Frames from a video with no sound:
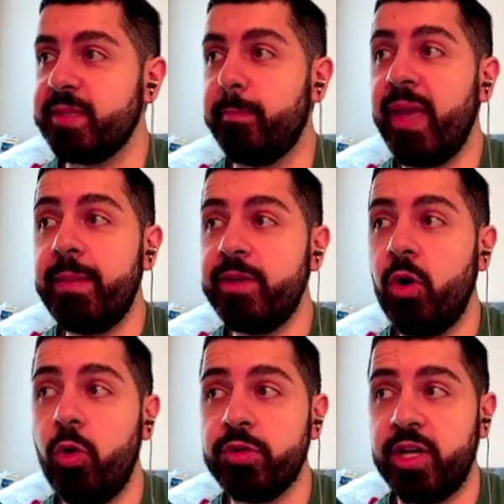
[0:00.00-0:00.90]
maybe
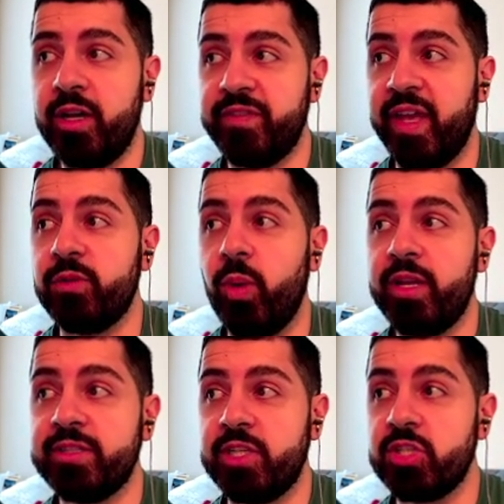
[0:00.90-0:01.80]
hold off and wait
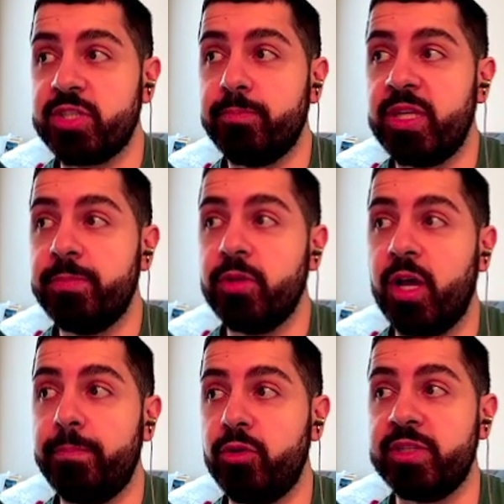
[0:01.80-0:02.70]
until some people
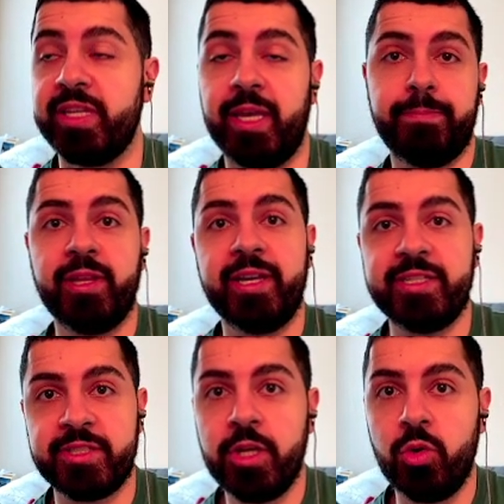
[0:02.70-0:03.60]
upload gameplays
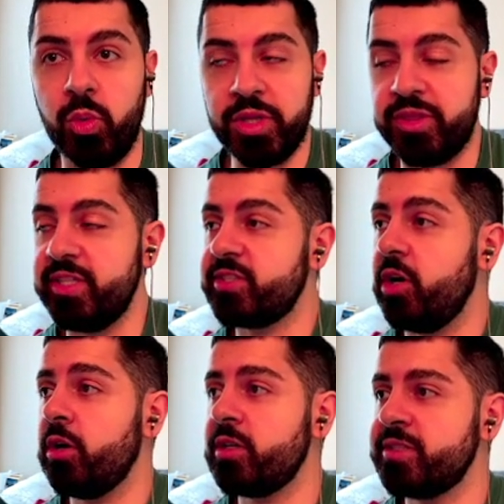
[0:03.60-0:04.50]
with these
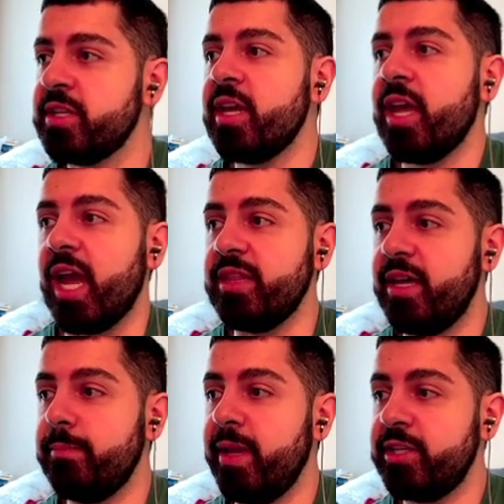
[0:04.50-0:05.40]
cards, and then
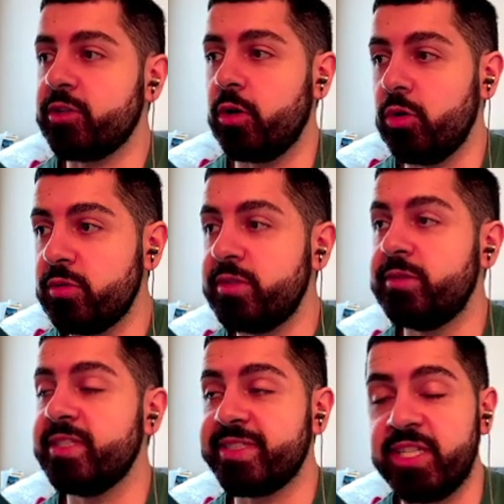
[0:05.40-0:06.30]
make your own
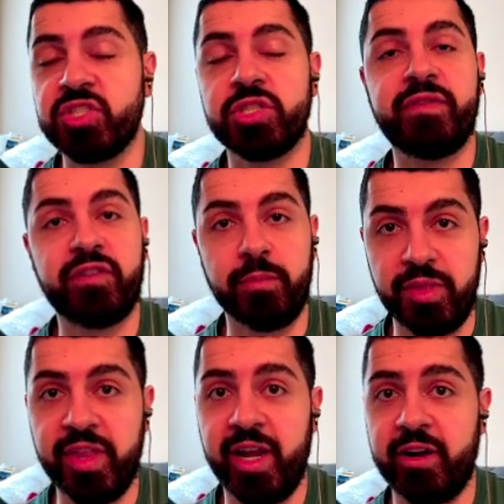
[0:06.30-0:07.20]
decision from
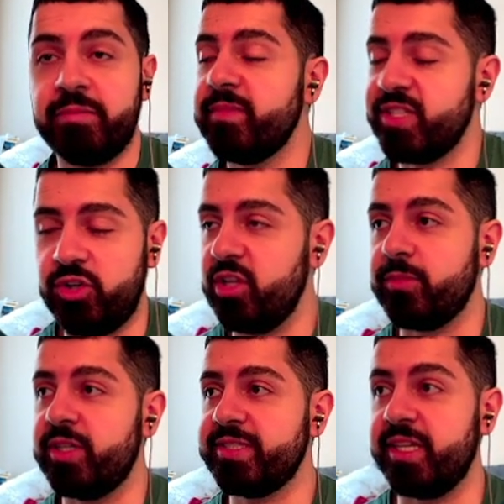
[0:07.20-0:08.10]
there. That's all I'm going
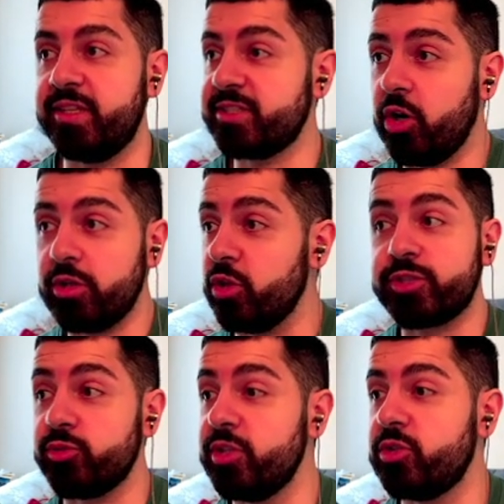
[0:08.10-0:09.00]
to say. This card looks
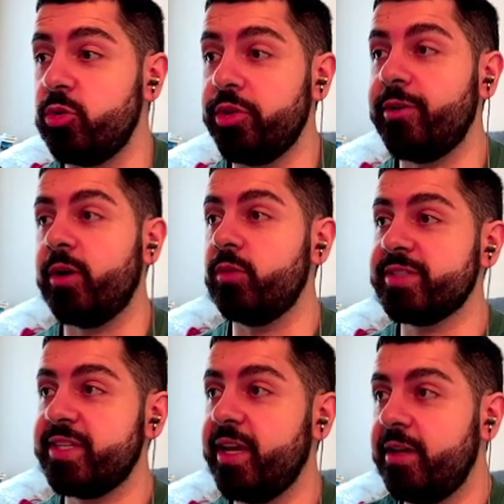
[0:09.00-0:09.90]
really cool, though, I will
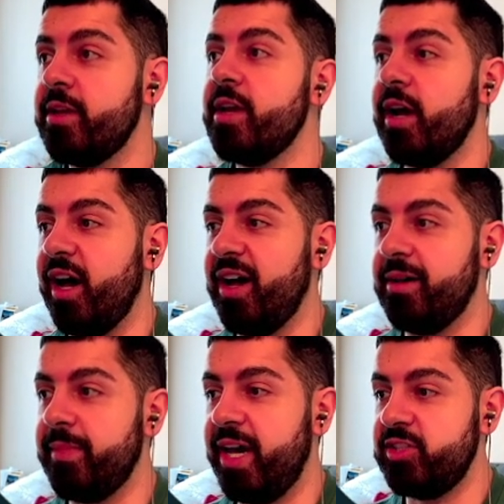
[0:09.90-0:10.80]
say.
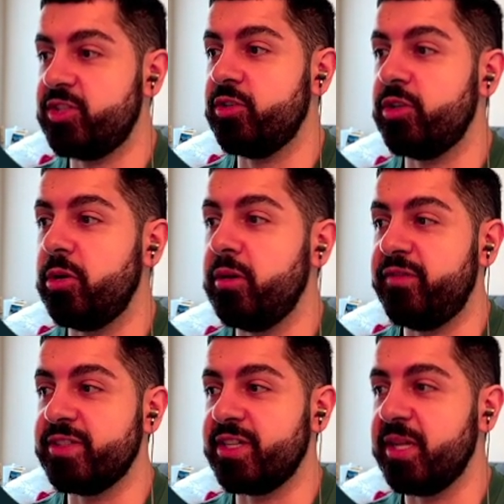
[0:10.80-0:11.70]
I just don't know if he's
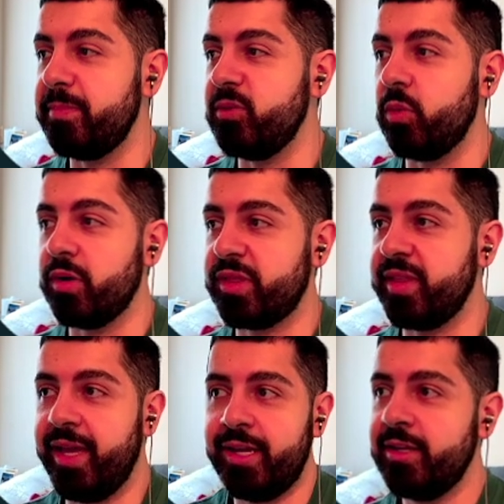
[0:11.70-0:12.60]
going to be worth that,